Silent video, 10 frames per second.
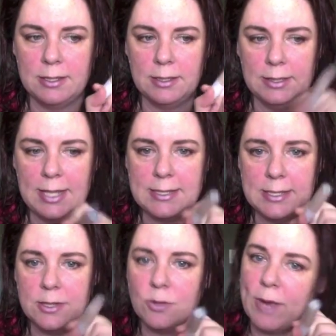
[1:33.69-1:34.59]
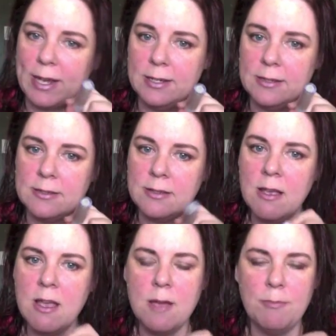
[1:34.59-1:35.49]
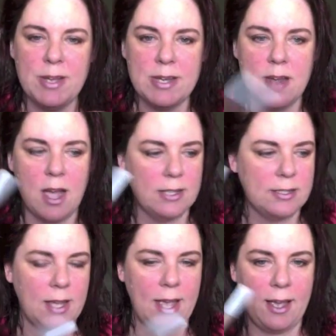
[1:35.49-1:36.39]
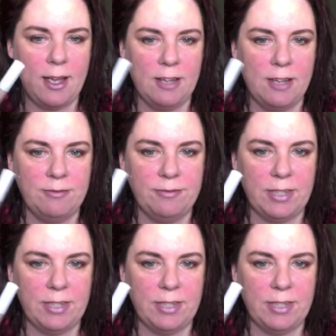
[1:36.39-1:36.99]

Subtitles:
lessen the redness, but not to have